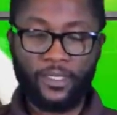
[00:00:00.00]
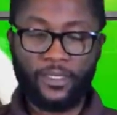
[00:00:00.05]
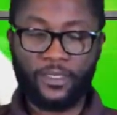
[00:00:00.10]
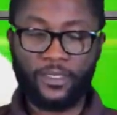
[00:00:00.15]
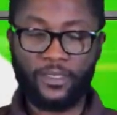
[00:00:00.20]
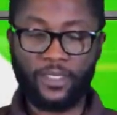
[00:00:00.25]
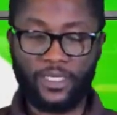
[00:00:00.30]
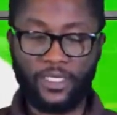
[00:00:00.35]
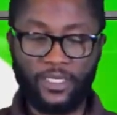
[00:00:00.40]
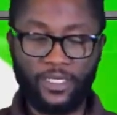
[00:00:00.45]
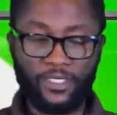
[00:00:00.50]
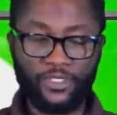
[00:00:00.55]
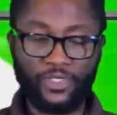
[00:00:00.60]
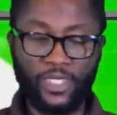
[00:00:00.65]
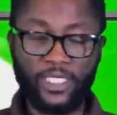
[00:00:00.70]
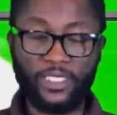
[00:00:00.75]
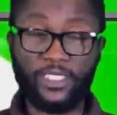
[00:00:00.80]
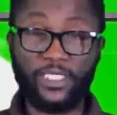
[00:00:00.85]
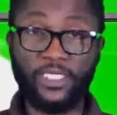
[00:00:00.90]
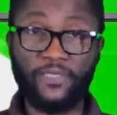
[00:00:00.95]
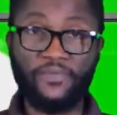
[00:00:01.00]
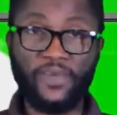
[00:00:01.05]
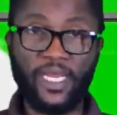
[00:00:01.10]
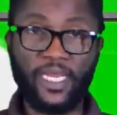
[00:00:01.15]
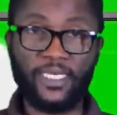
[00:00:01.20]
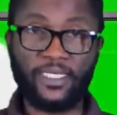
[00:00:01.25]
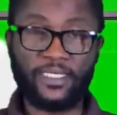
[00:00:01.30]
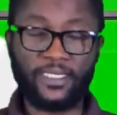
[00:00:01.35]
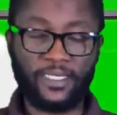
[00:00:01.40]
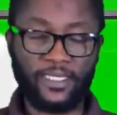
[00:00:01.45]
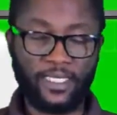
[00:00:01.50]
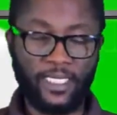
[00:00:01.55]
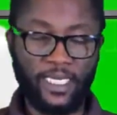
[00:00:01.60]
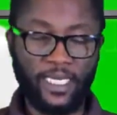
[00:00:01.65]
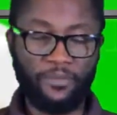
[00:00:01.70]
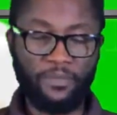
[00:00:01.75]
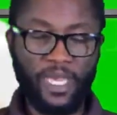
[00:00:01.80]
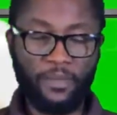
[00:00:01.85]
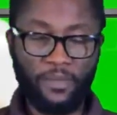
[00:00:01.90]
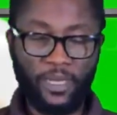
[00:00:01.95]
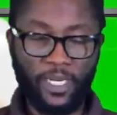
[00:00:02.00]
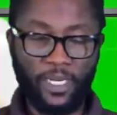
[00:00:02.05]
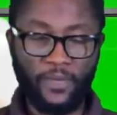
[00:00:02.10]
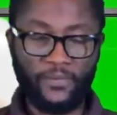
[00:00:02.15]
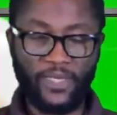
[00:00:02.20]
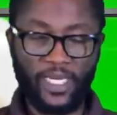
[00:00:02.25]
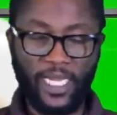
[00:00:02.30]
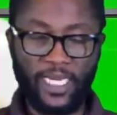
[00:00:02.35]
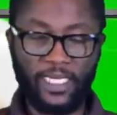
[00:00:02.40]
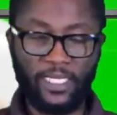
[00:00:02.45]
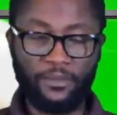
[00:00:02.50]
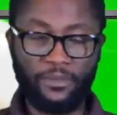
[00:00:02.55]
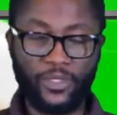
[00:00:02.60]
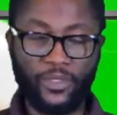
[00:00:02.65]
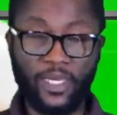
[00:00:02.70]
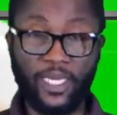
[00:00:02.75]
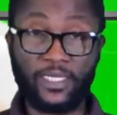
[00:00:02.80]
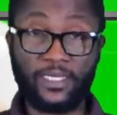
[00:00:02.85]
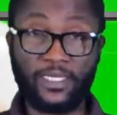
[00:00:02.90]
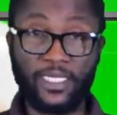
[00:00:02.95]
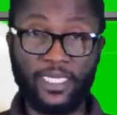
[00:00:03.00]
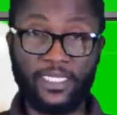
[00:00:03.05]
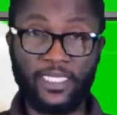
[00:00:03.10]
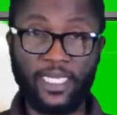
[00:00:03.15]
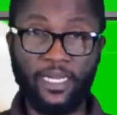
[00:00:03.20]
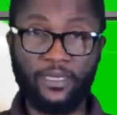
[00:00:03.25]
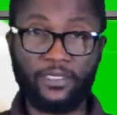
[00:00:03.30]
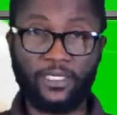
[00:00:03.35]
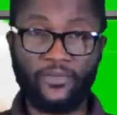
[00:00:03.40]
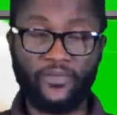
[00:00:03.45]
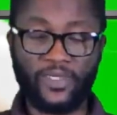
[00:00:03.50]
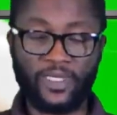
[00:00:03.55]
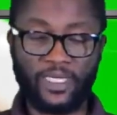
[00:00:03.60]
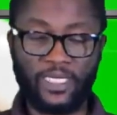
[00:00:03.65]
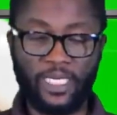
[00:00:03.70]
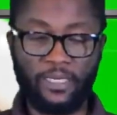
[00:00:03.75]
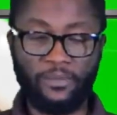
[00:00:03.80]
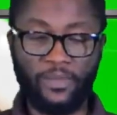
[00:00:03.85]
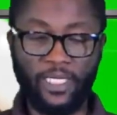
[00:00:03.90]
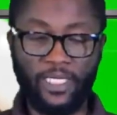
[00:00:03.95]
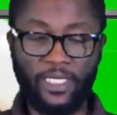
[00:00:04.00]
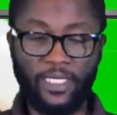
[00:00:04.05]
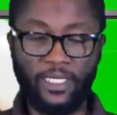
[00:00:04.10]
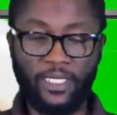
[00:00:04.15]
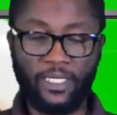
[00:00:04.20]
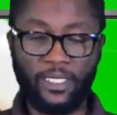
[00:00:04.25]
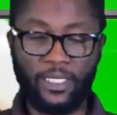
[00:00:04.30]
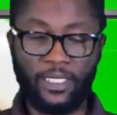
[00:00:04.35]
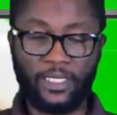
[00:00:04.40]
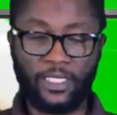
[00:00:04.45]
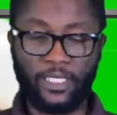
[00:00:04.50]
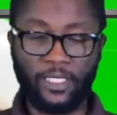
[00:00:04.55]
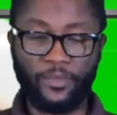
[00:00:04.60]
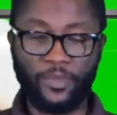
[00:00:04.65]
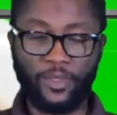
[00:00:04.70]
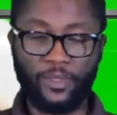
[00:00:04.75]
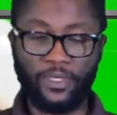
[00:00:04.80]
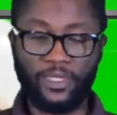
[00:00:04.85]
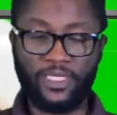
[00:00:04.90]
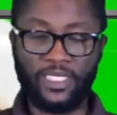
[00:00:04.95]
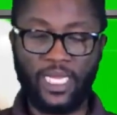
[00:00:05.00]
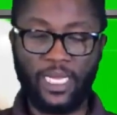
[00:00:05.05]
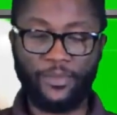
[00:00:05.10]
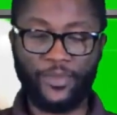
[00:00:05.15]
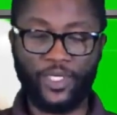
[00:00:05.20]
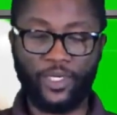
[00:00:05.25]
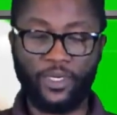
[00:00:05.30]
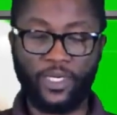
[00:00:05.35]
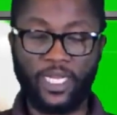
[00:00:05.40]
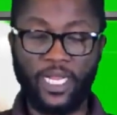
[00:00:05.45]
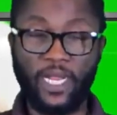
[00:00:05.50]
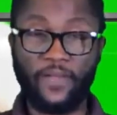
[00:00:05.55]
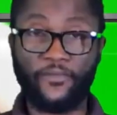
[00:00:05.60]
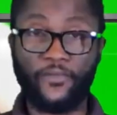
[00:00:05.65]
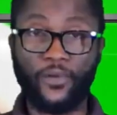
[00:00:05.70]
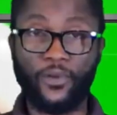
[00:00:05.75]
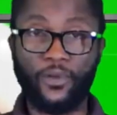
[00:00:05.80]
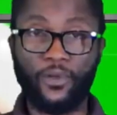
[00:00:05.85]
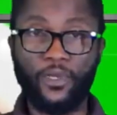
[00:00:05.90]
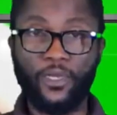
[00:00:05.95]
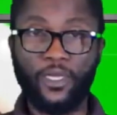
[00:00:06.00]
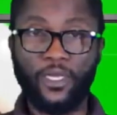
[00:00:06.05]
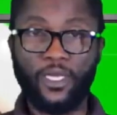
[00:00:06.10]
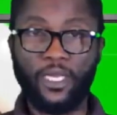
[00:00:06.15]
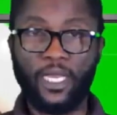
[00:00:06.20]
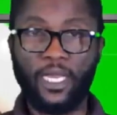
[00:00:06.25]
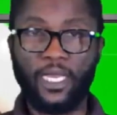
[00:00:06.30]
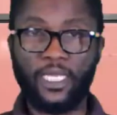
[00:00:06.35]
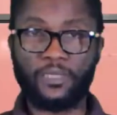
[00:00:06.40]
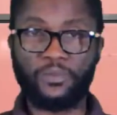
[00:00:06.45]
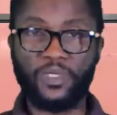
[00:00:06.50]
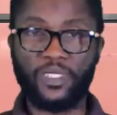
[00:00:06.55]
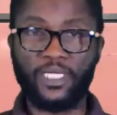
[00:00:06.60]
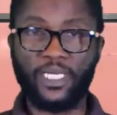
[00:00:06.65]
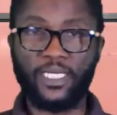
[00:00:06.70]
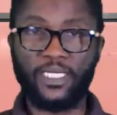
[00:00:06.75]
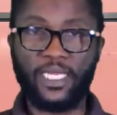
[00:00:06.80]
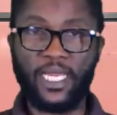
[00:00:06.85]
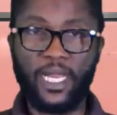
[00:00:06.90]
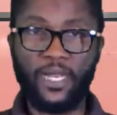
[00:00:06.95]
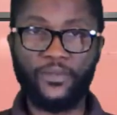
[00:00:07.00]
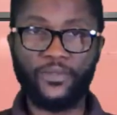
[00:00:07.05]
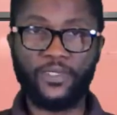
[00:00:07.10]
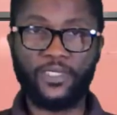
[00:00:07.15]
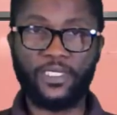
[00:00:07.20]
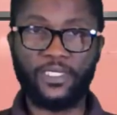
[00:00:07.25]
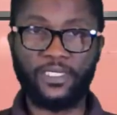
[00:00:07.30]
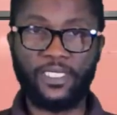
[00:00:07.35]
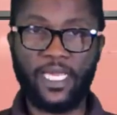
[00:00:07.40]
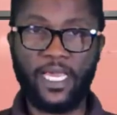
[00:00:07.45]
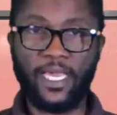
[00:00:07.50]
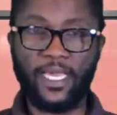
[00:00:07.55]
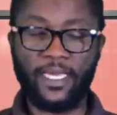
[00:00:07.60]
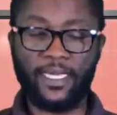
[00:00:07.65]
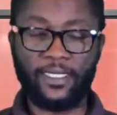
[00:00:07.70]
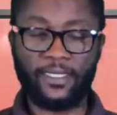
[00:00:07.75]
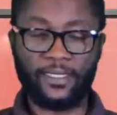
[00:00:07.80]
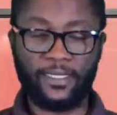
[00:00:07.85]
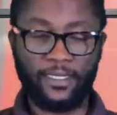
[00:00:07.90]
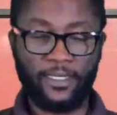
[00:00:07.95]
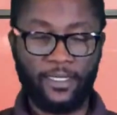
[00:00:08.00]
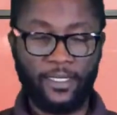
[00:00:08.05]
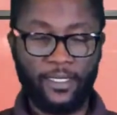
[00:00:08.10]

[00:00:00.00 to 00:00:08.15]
To another tragic event, a member of the Anambra State House of Assembly, Honorable Nnamdi Okafor, has been announced dead.